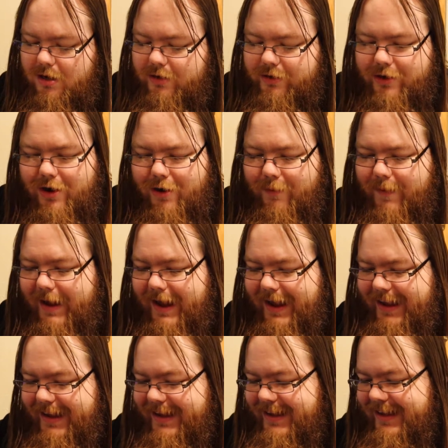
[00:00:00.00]
No
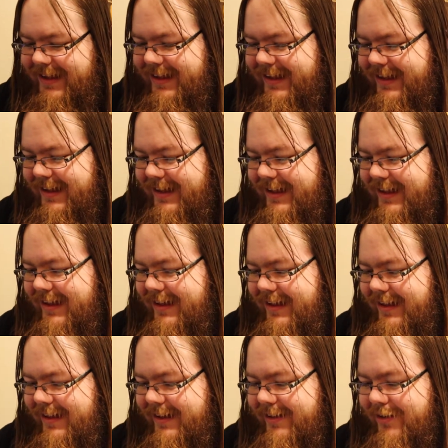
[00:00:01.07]
way.
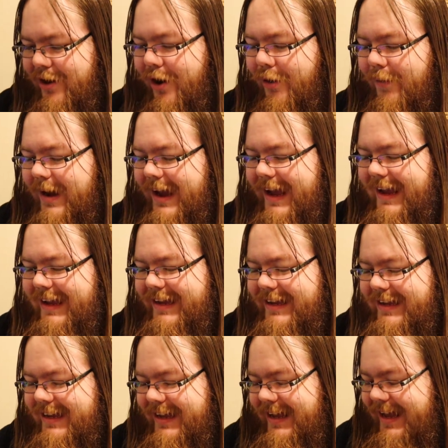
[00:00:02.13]
No way.
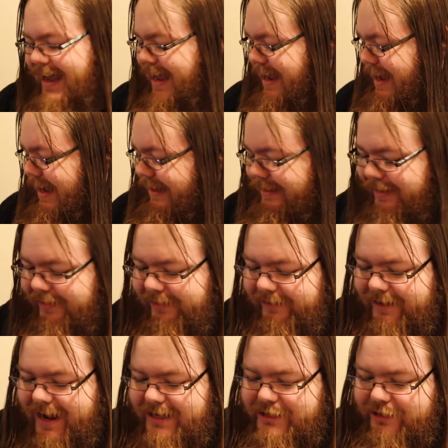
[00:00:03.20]
Hang on, this is
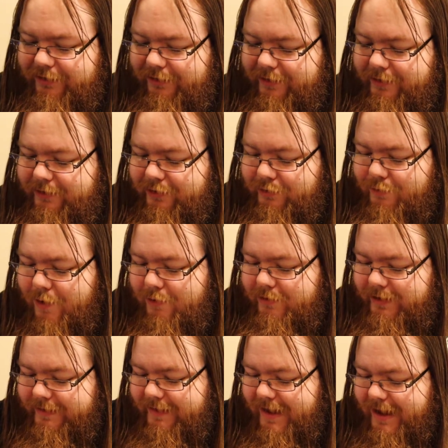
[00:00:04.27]
not just the
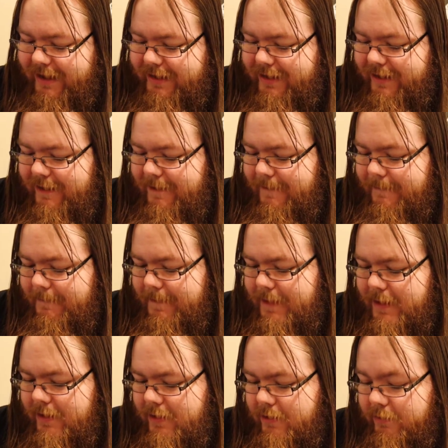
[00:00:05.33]
Taroka deck,
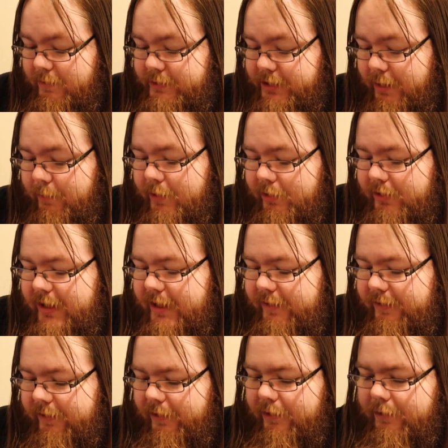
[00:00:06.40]
which I will get
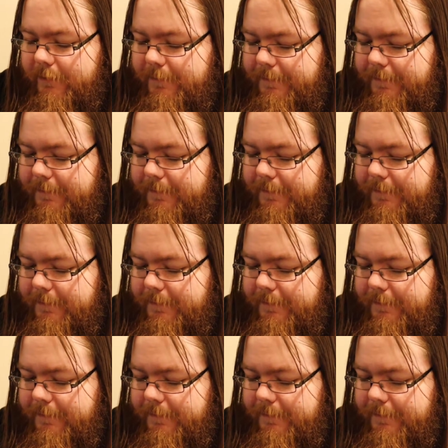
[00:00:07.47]
to.